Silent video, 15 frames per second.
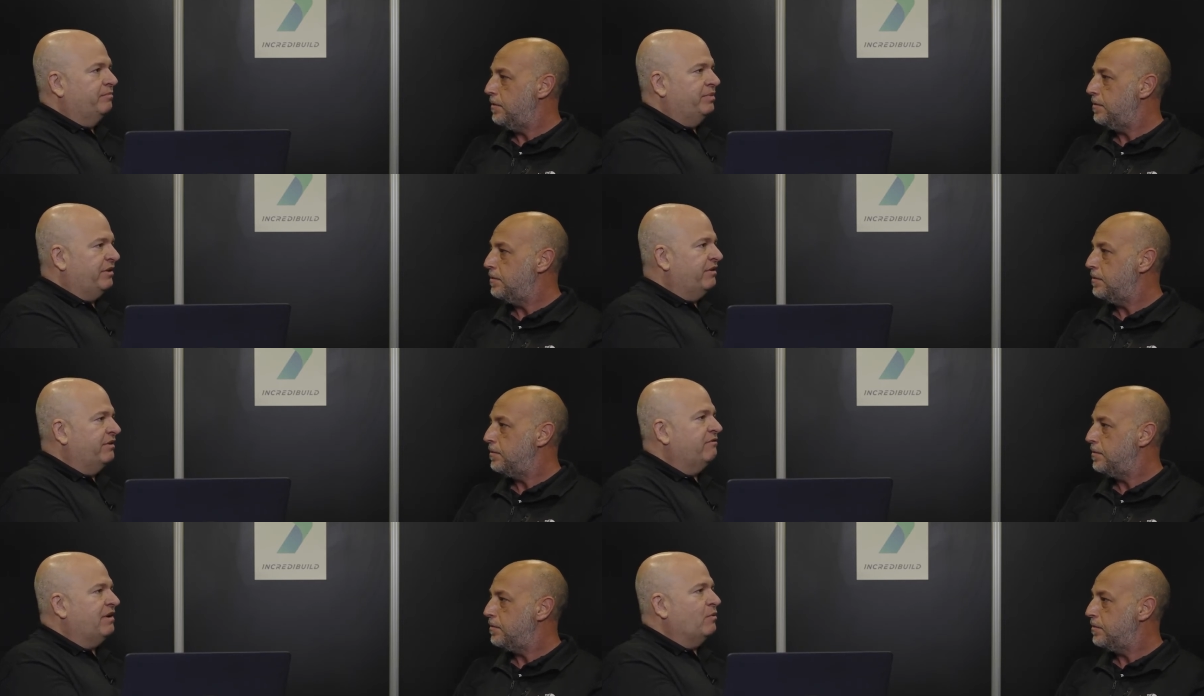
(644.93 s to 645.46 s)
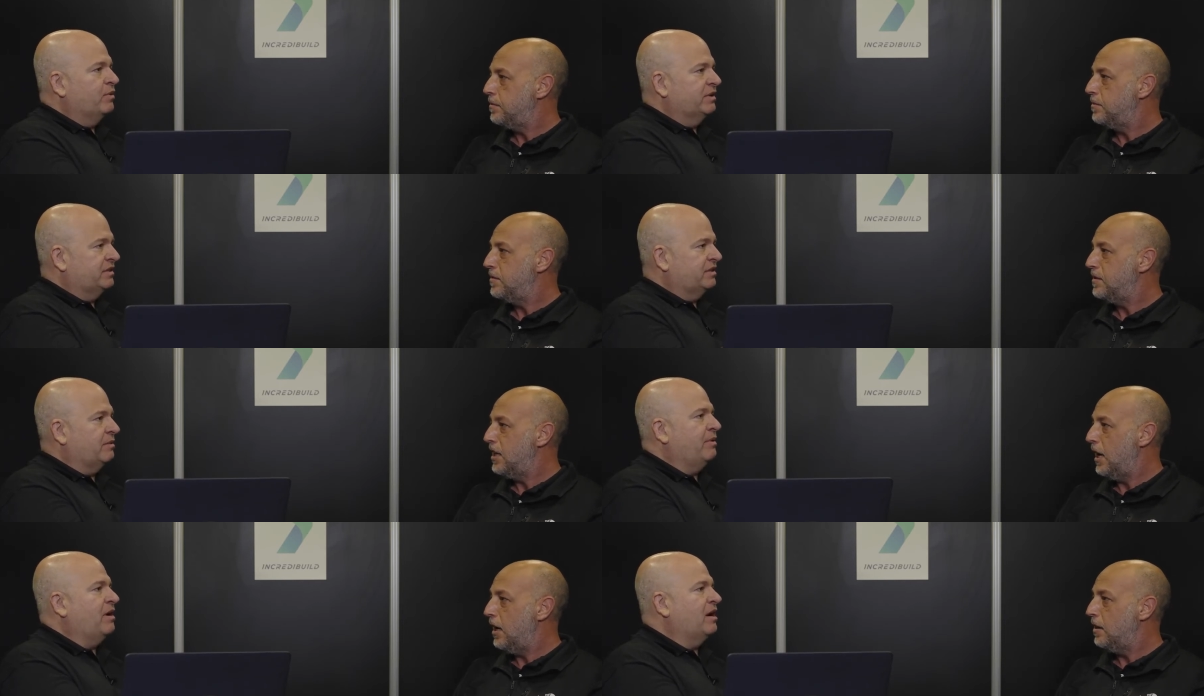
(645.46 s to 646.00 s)
Speaker 1: Period. Right. What's
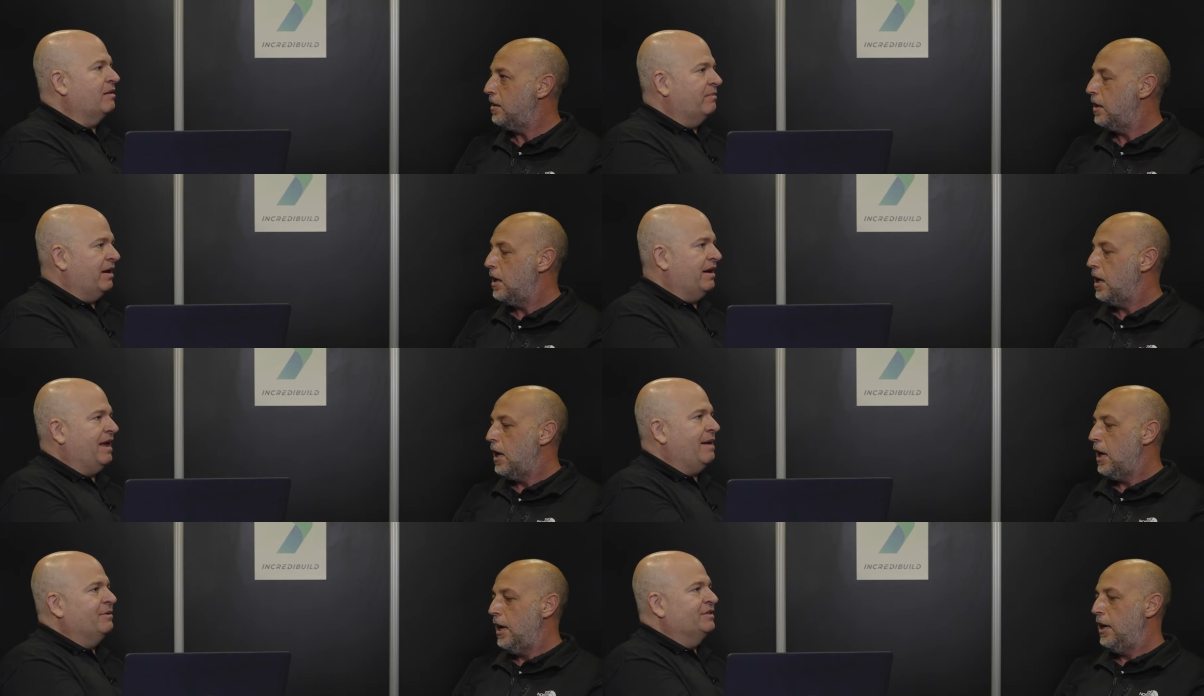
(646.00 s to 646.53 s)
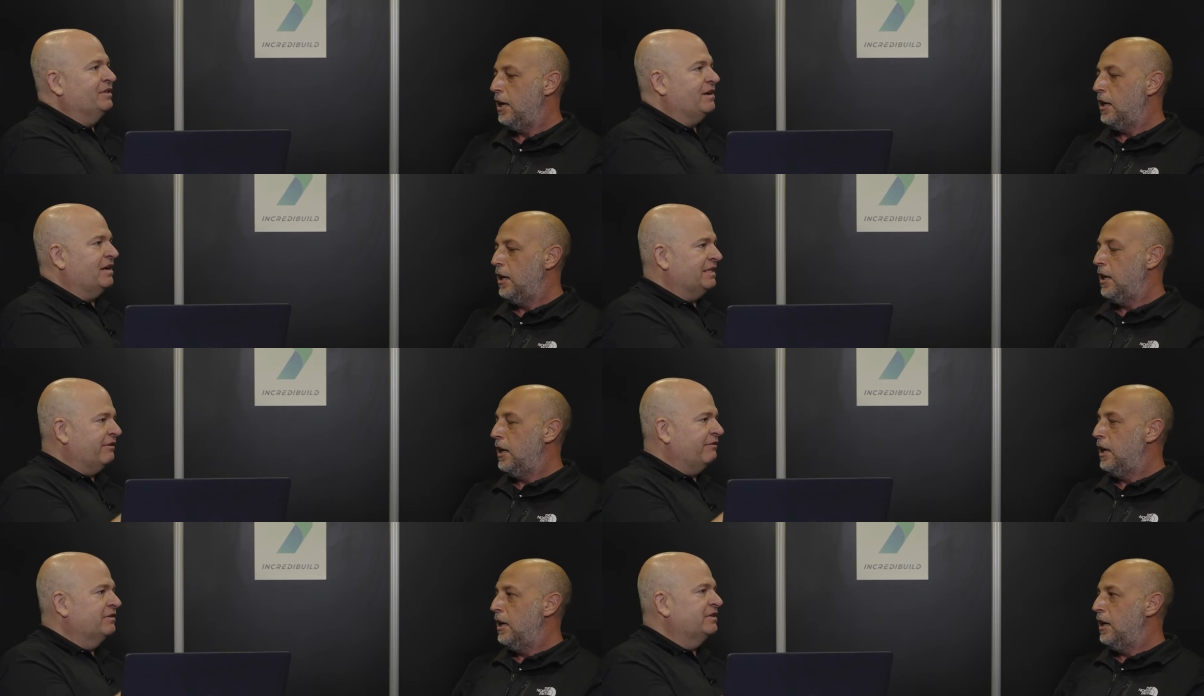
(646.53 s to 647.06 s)
the yeah. bottom line? How much does it
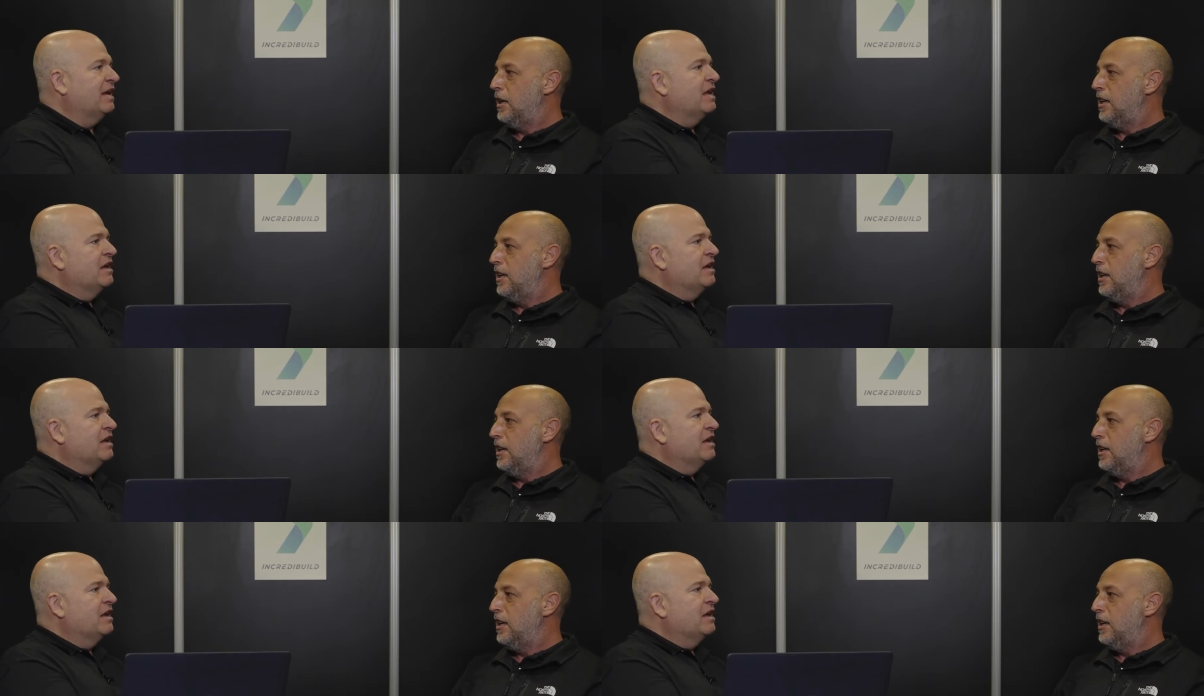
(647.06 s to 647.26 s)
cost? How do